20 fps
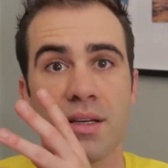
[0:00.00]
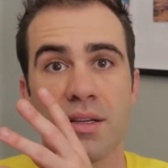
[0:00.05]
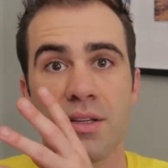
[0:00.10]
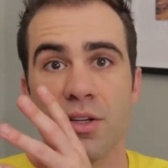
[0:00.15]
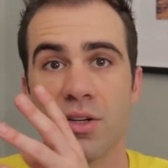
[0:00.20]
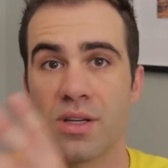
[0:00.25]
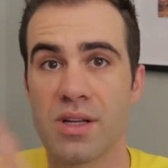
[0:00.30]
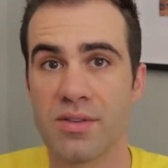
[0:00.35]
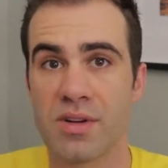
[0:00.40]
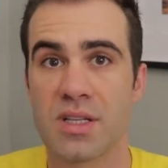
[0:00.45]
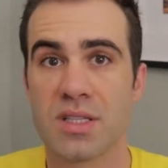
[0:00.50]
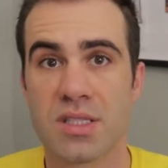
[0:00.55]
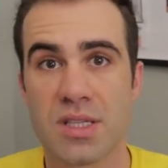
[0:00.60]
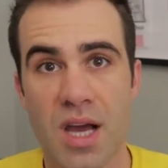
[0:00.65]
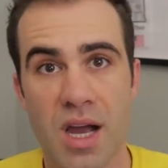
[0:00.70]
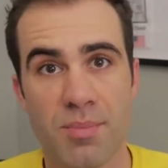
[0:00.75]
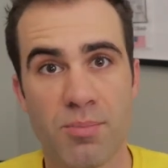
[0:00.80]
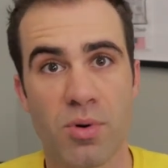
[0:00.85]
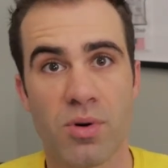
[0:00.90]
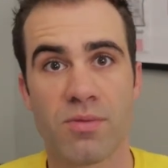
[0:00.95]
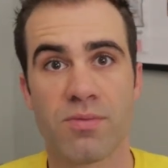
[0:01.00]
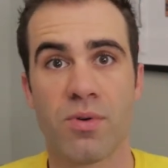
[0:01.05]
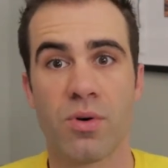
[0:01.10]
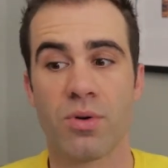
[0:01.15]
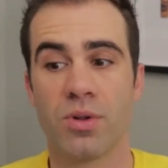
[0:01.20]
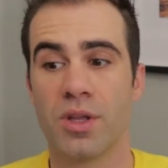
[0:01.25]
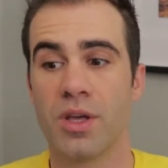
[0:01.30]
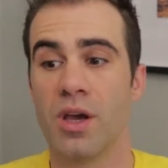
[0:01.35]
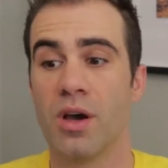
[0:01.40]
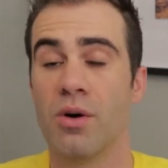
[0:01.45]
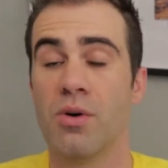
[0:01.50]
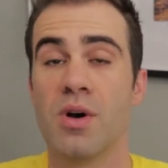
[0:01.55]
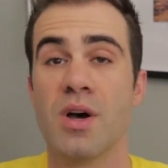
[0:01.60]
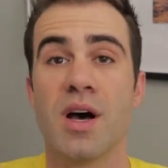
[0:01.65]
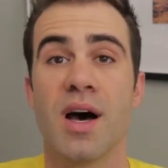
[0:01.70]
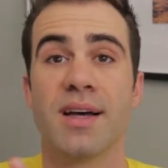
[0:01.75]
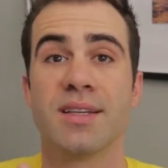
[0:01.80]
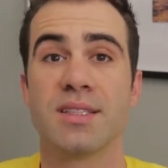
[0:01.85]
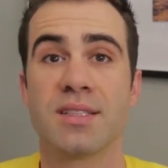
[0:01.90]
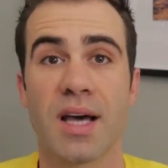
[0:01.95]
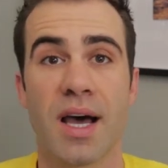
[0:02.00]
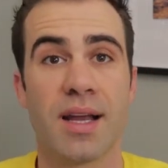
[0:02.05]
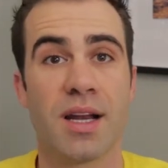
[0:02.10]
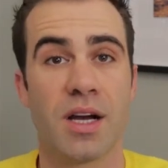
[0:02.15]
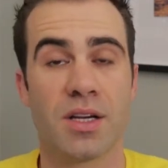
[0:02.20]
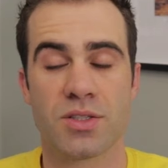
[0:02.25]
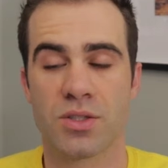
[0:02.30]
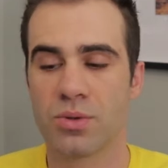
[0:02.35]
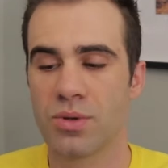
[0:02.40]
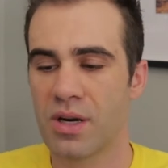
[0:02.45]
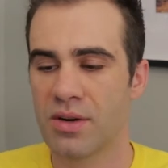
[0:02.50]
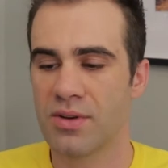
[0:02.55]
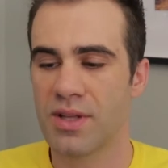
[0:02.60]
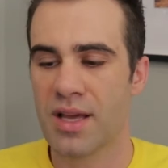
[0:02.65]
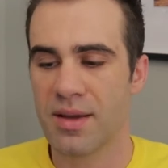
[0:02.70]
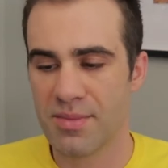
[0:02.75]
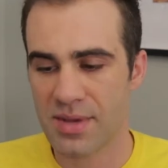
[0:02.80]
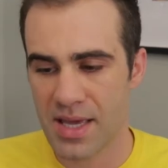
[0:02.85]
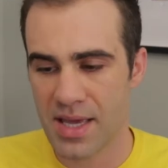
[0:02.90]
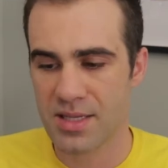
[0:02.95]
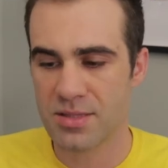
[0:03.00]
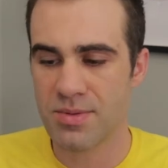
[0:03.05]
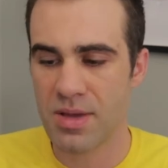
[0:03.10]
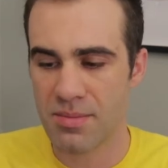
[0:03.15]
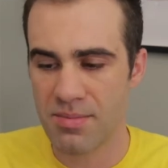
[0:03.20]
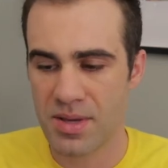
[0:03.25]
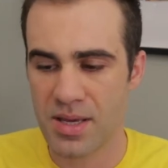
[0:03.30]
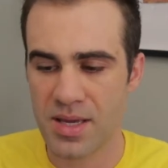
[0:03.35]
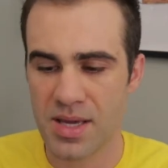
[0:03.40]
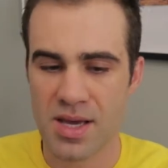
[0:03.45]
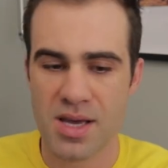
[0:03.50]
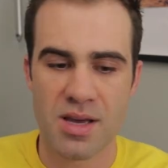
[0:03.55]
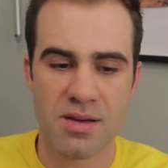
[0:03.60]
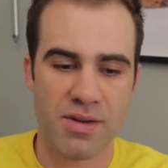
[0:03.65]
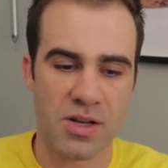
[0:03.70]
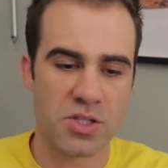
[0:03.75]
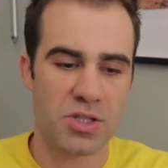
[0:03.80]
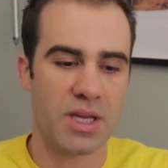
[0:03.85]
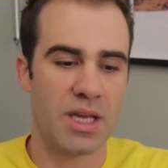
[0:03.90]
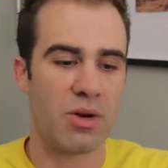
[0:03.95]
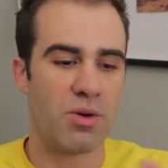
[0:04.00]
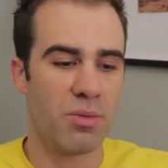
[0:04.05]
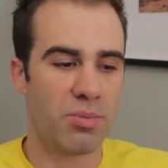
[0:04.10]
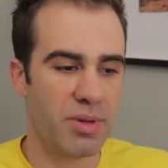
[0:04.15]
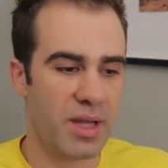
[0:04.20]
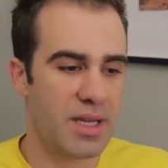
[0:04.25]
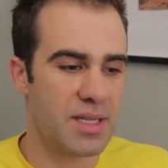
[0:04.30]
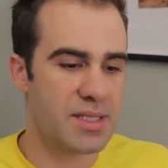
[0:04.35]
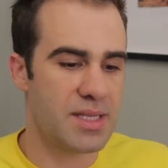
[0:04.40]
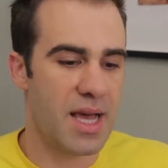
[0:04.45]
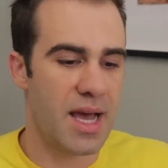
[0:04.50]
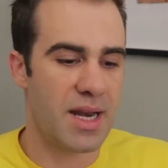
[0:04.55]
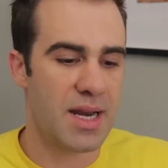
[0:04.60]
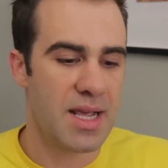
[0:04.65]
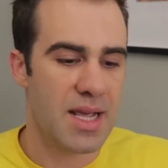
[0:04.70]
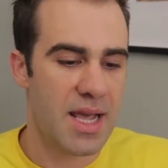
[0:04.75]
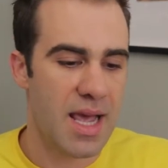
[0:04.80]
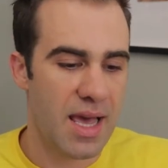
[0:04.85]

your dividend stock portfolio, a side hustle, whatever that case may be, eventually can replace that.